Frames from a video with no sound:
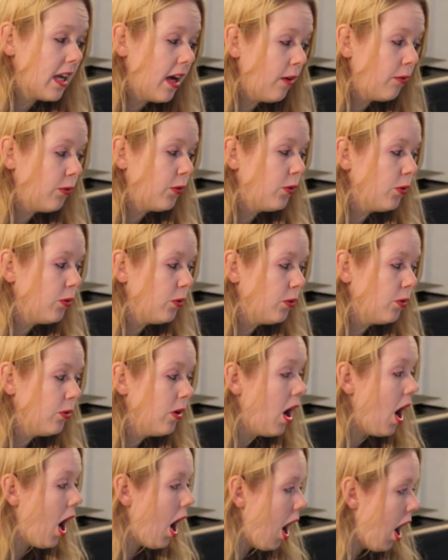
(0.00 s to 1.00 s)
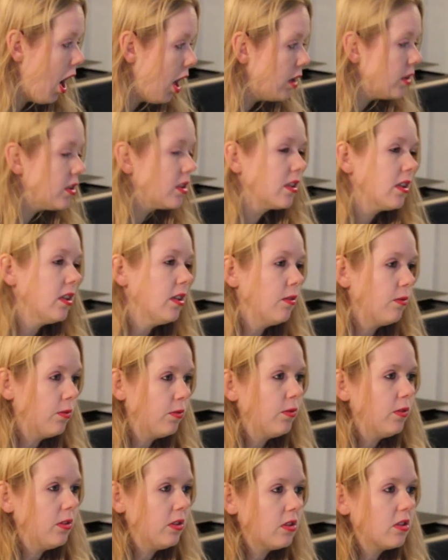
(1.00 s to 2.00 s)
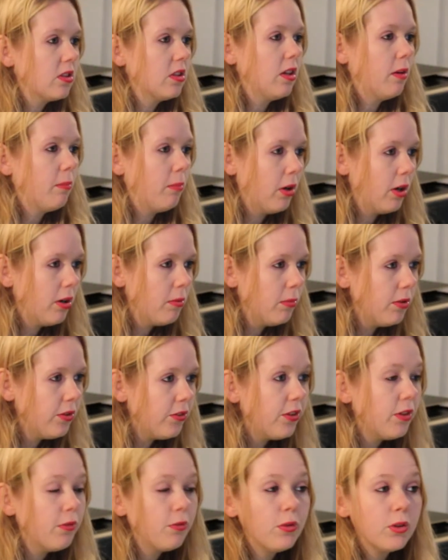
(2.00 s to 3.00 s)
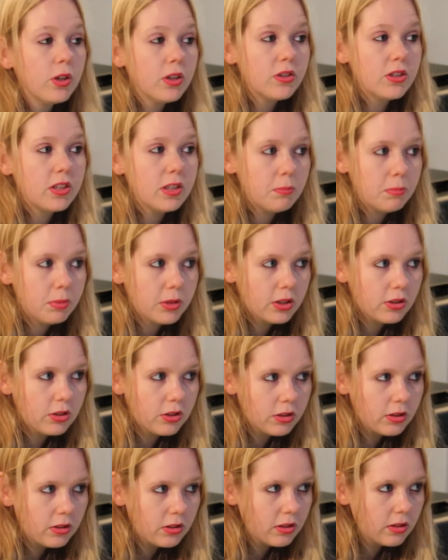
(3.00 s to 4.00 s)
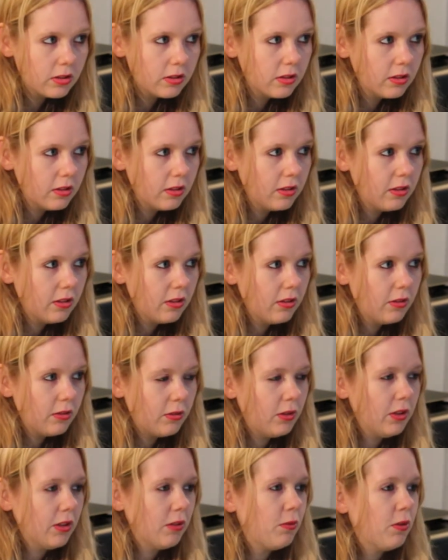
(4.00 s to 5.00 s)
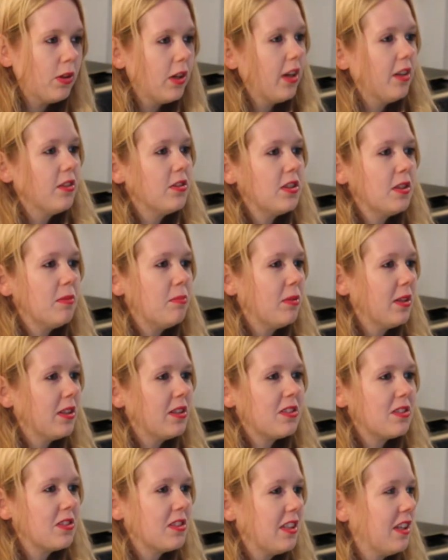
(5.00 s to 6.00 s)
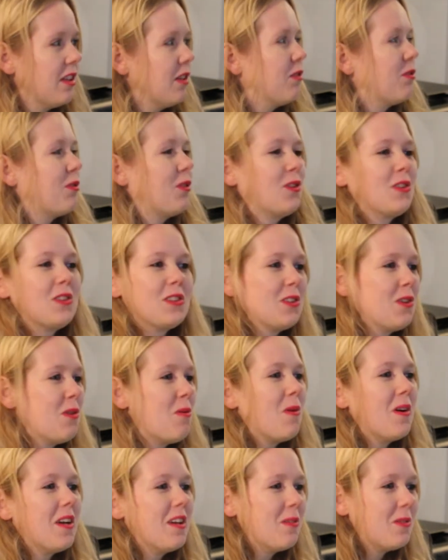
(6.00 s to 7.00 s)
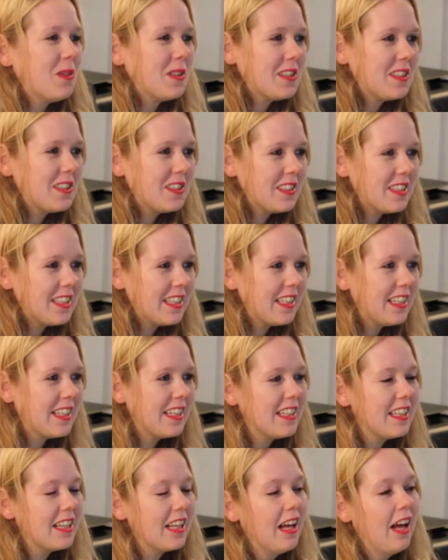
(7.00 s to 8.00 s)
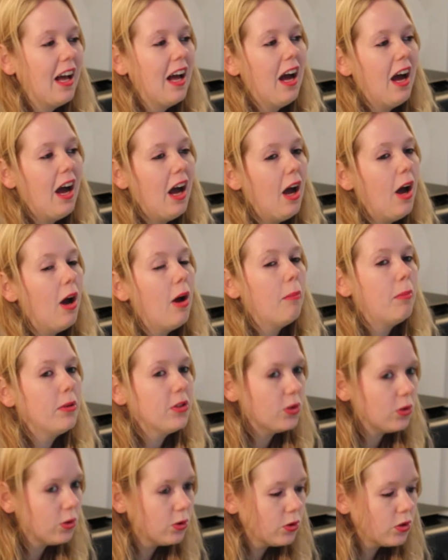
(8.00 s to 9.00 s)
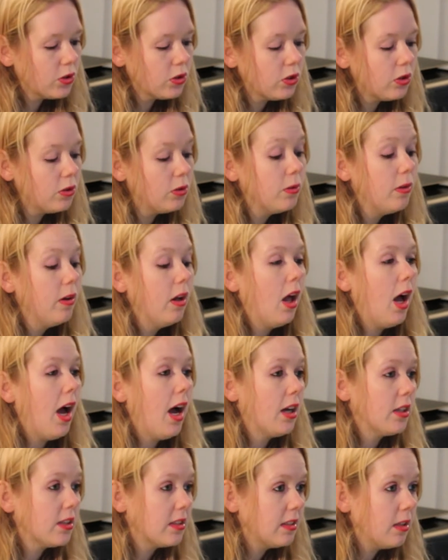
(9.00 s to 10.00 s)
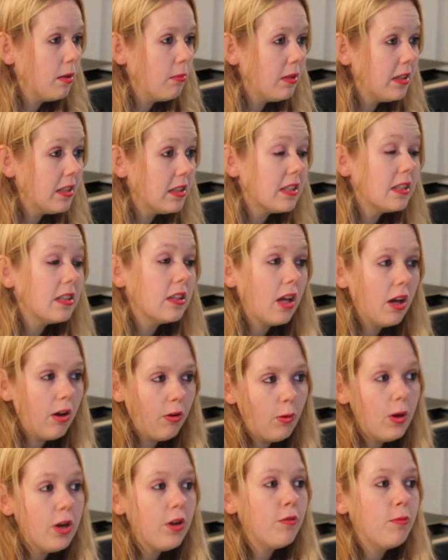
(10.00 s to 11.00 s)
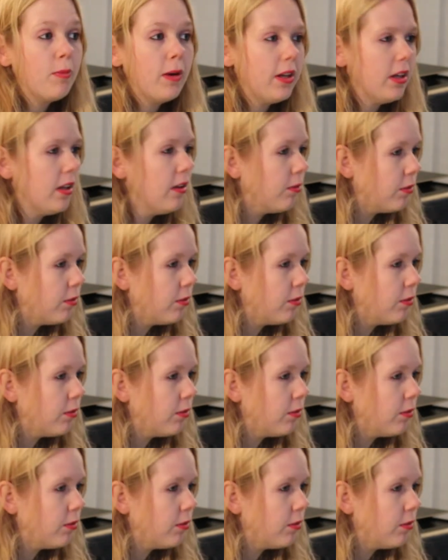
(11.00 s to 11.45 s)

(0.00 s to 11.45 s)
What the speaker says: have to ask if it's an apartment, if you can see pictures. Mm-hmm. Well, if you can't see pictures, then of course no one wants to take it. But also ask them, is it one of my,